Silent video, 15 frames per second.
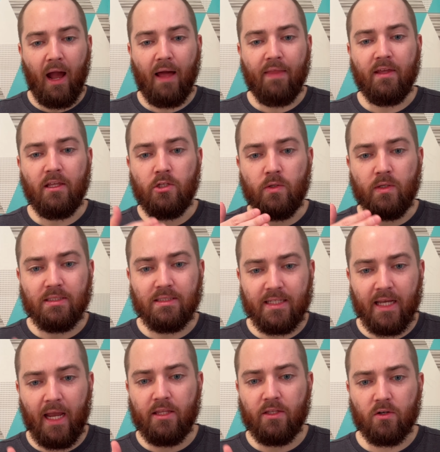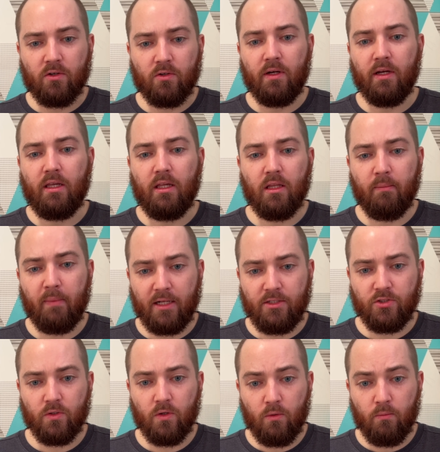and then you can take the curriculum
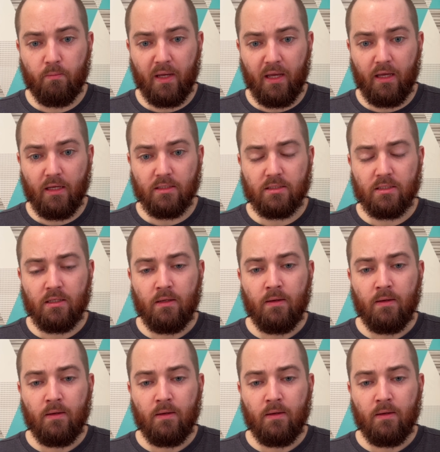at your own pace.